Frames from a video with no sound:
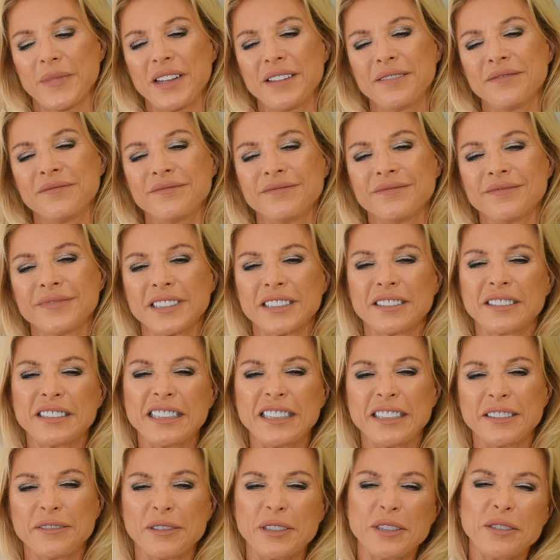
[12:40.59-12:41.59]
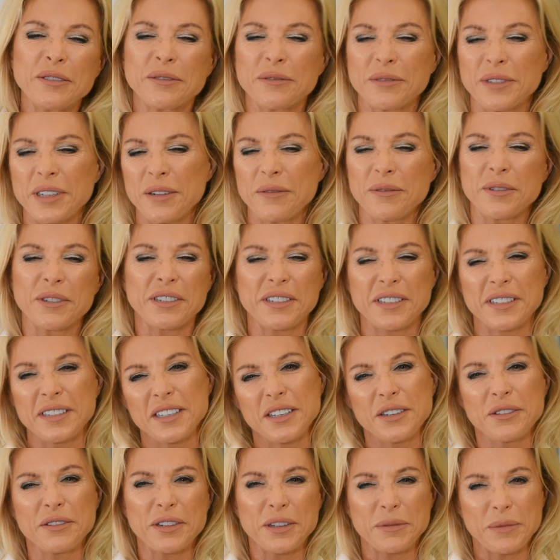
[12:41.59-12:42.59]
Veronique, we don't really want to
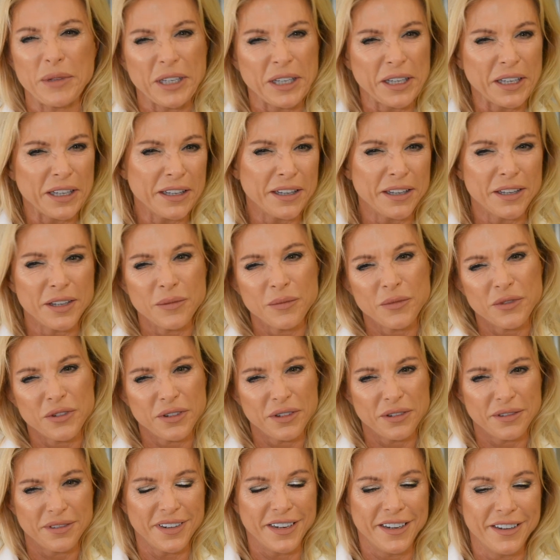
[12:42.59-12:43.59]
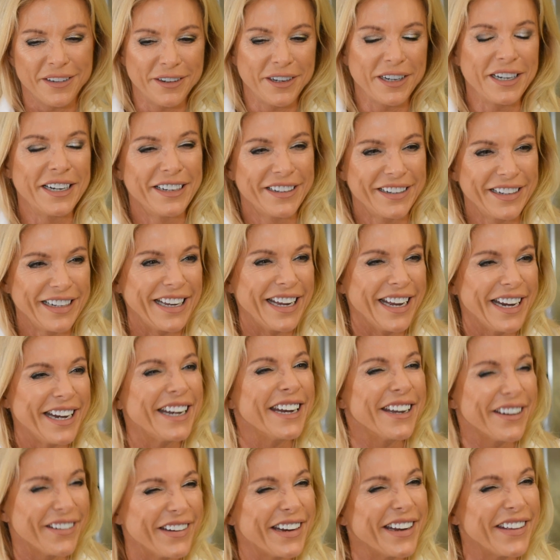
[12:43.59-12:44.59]
see you in a bikini anymore. You
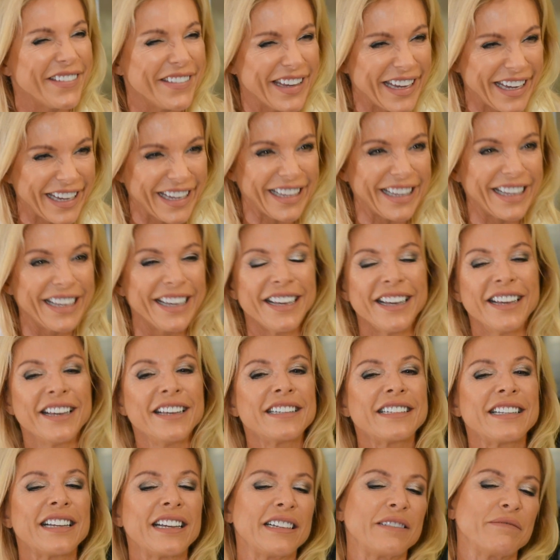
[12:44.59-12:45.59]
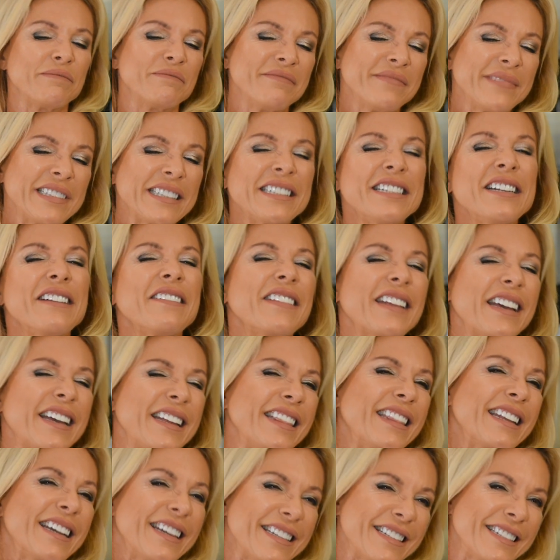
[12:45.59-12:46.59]
know what I mean? It's like, it's not
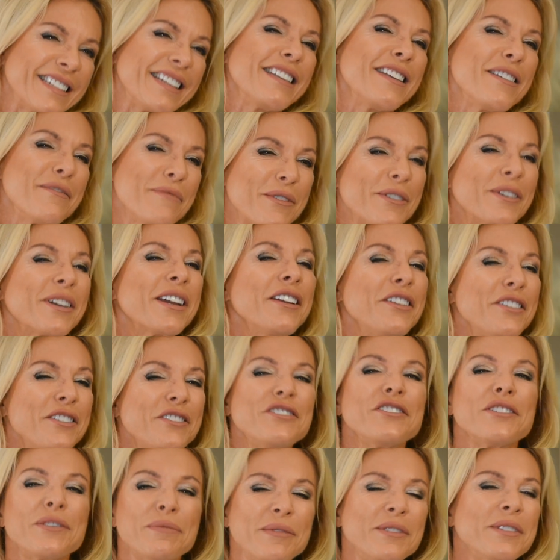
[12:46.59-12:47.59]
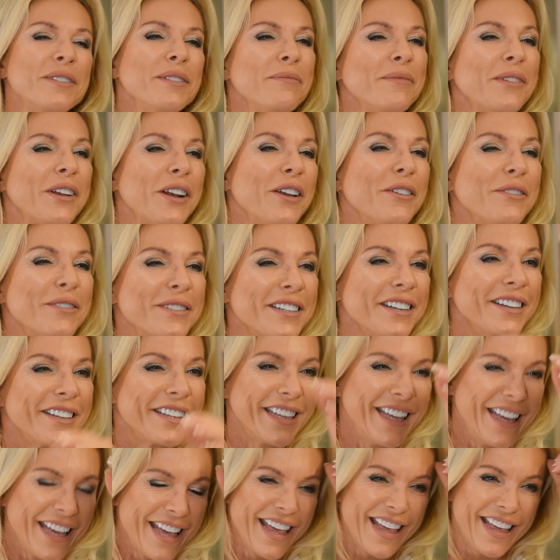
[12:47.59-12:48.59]
that nice anymore. Can you just put some clothes
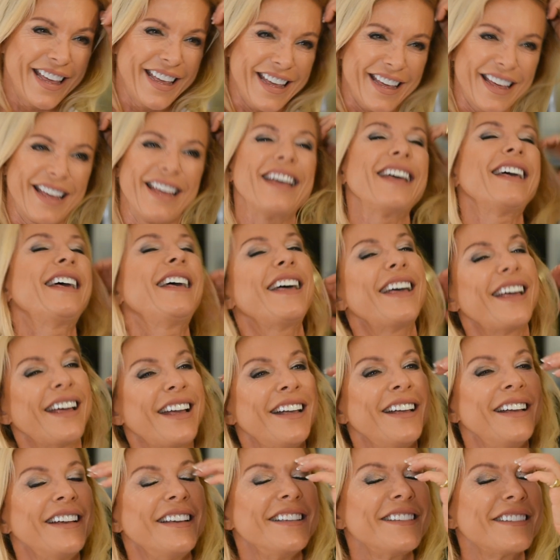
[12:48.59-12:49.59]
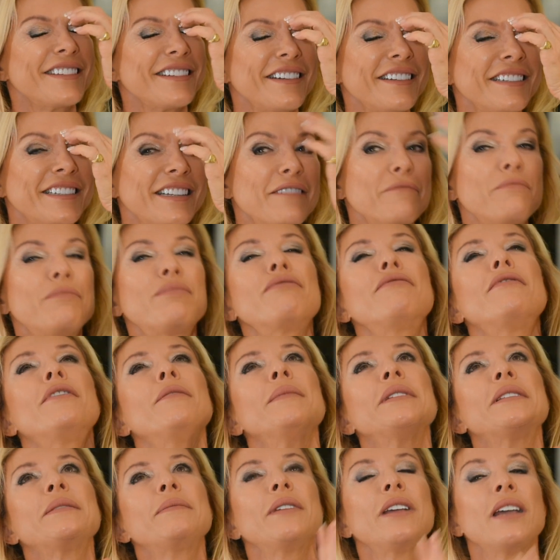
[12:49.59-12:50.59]
on? So I said,
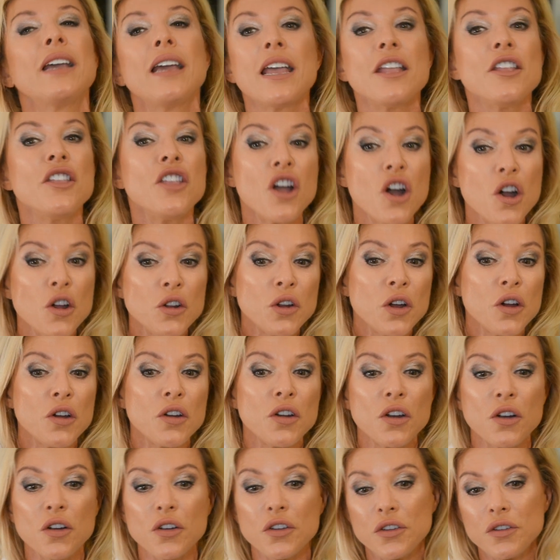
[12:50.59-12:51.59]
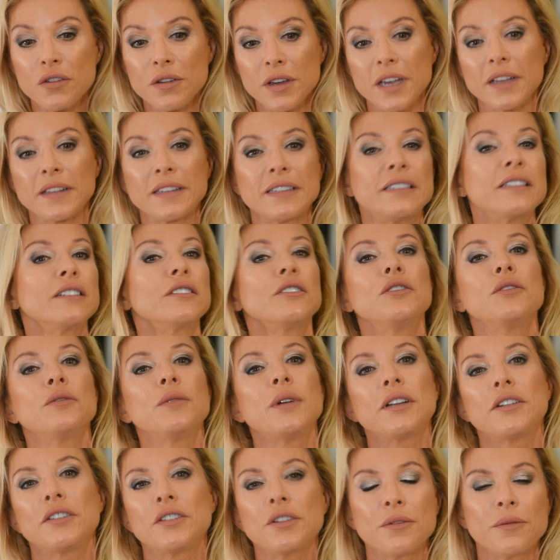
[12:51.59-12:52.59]
promise me. No, you can still
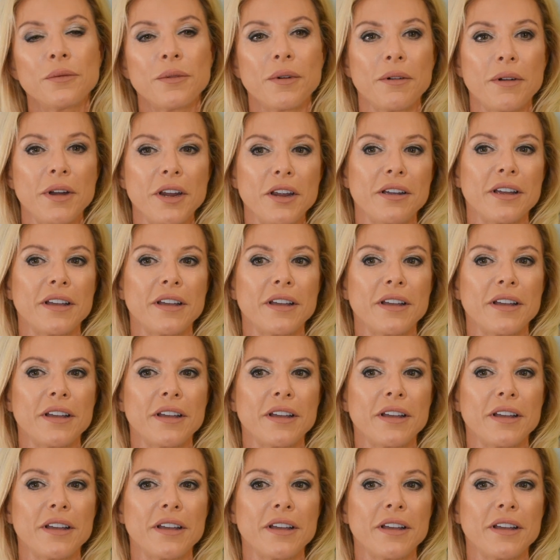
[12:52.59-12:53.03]
do it. Don't worry.